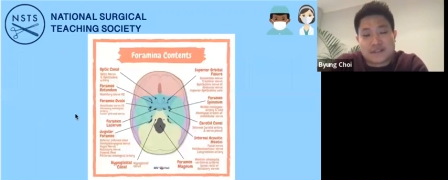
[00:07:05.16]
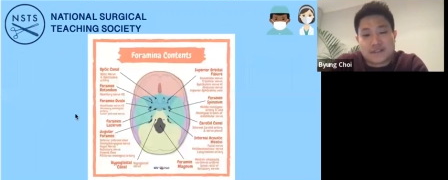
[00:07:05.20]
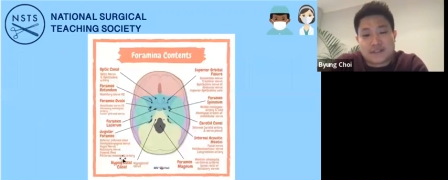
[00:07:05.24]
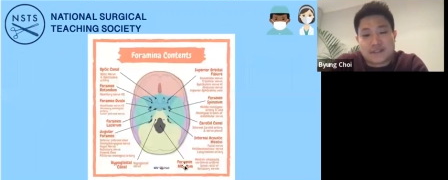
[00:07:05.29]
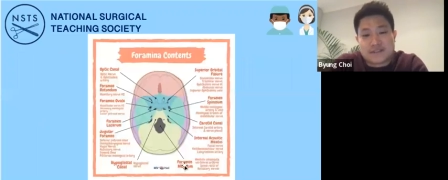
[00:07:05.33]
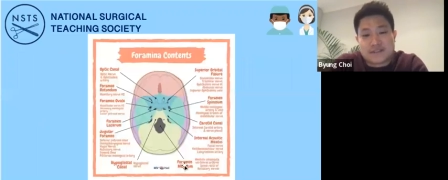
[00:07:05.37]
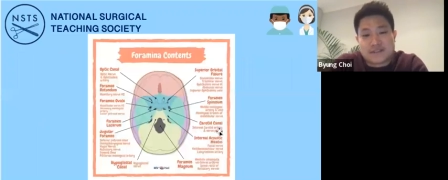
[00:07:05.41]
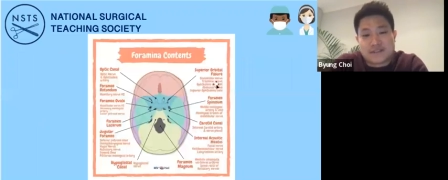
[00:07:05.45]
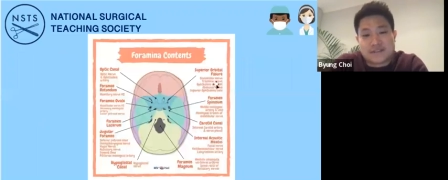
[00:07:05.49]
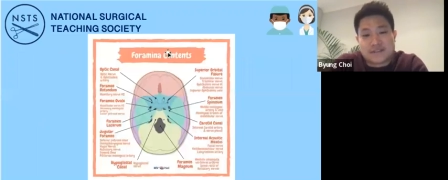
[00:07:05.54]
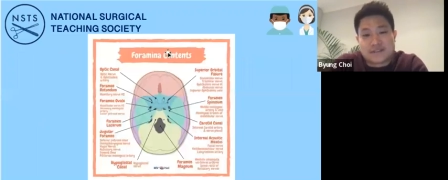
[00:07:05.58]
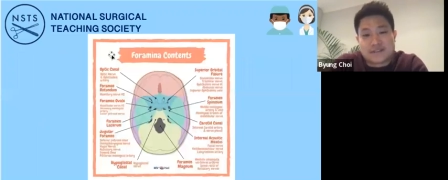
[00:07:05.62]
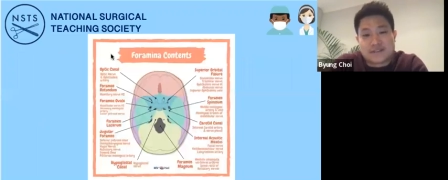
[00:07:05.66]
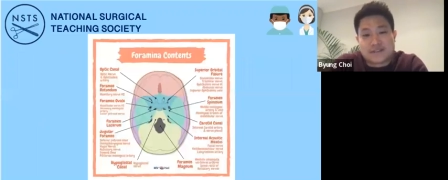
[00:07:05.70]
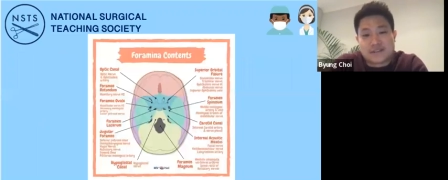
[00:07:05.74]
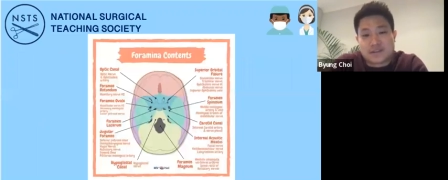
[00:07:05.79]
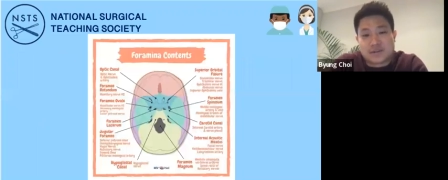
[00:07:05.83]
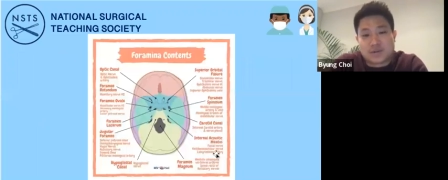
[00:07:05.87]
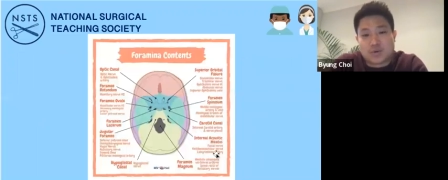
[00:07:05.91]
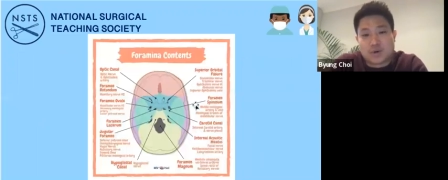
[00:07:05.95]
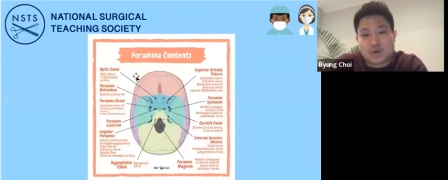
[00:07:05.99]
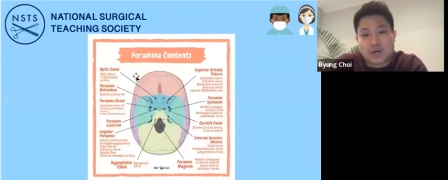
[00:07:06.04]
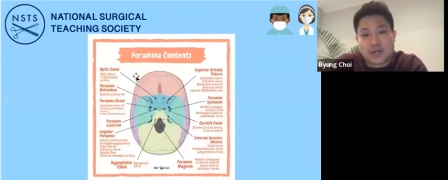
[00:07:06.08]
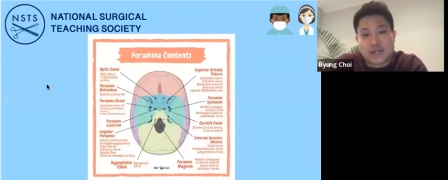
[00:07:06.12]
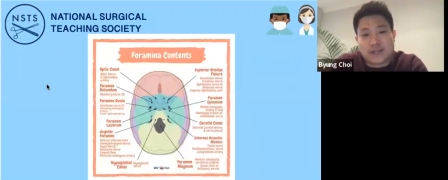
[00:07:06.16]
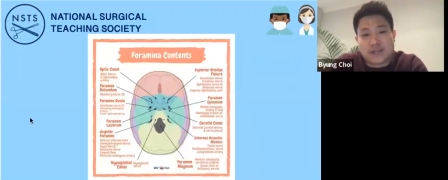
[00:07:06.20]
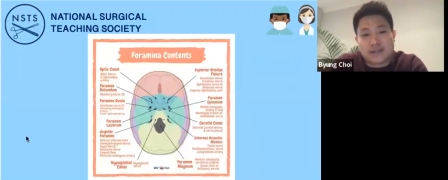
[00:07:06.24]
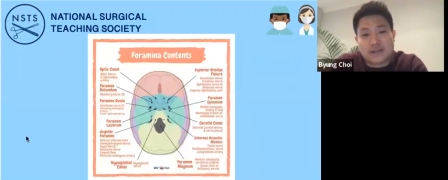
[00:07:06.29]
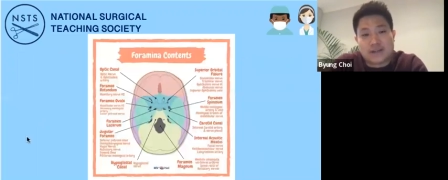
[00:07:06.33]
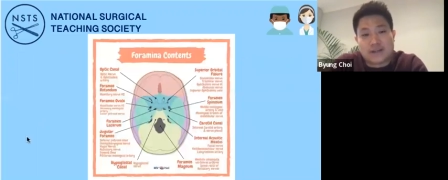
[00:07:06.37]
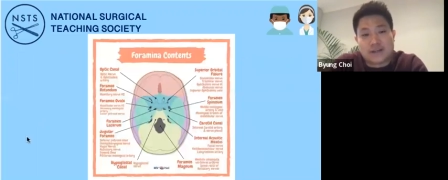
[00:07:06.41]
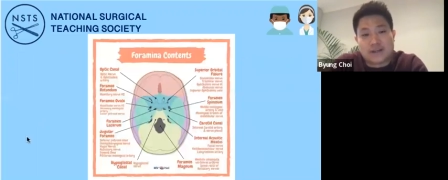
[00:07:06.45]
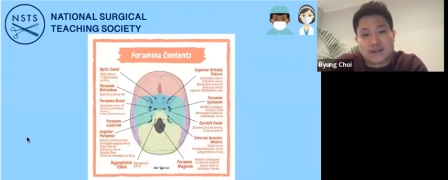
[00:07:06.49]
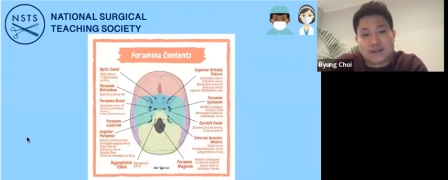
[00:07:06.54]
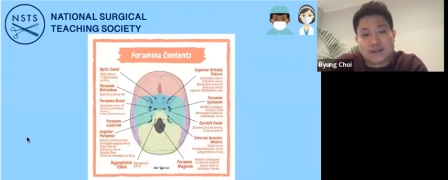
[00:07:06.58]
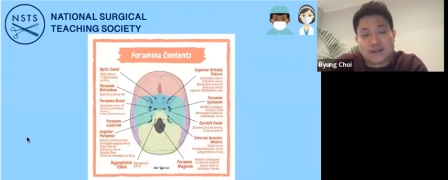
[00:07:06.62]
this is quite
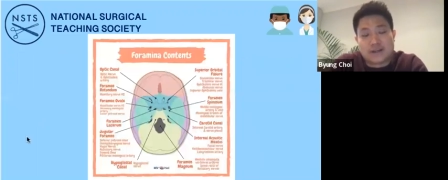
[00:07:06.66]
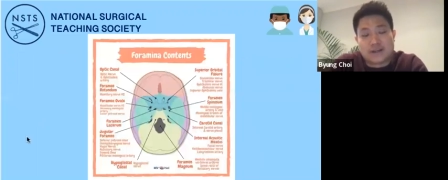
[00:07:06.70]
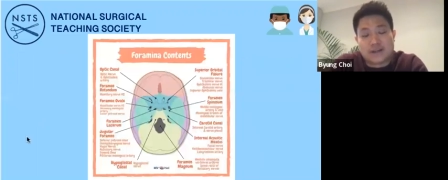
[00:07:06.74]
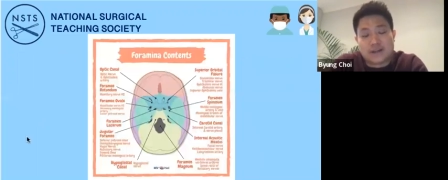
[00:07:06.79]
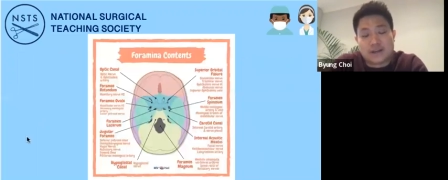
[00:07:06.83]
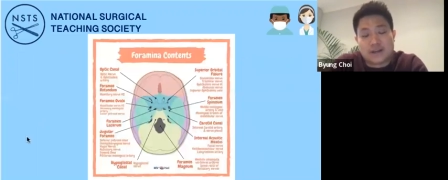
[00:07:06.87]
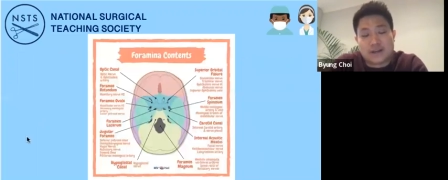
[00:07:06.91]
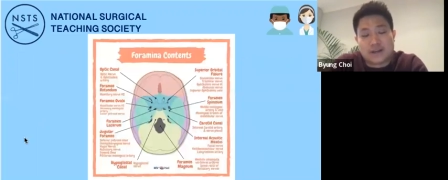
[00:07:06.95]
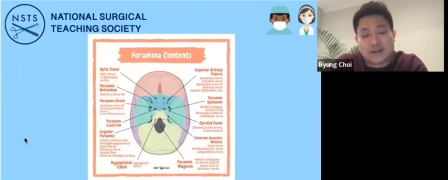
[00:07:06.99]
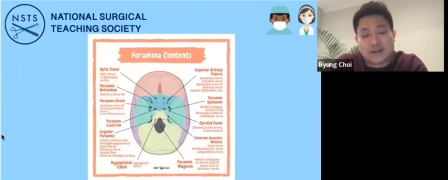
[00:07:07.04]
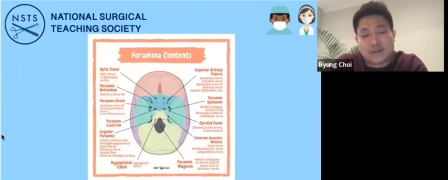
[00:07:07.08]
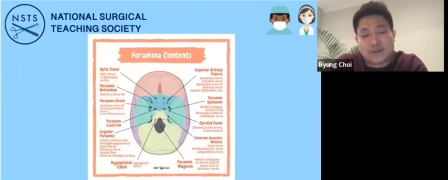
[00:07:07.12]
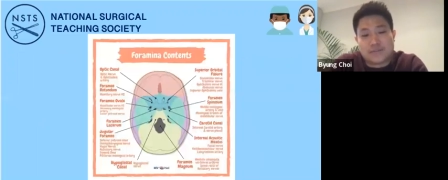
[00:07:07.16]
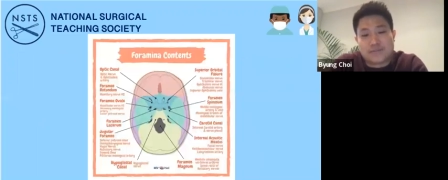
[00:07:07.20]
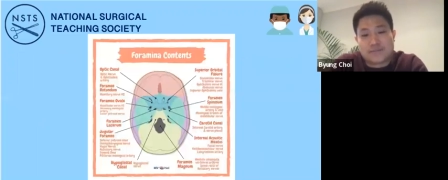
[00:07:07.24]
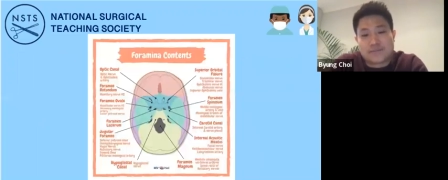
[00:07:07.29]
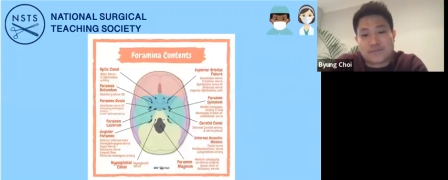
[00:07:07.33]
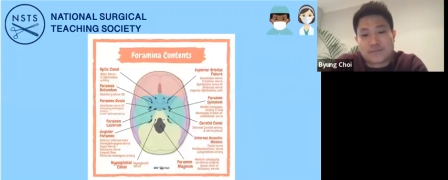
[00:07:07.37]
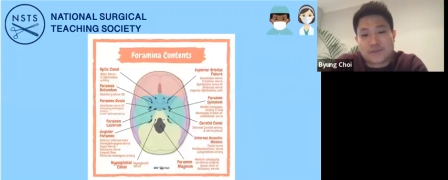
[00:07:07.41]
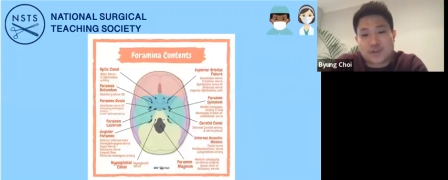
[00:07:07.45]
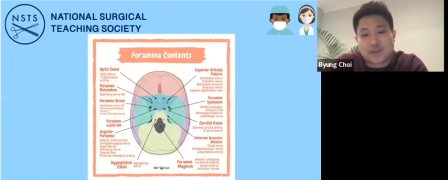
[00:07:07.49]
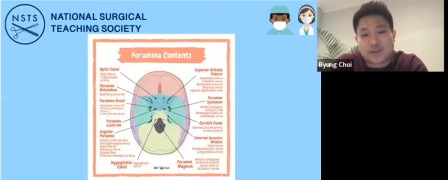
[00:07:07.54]
a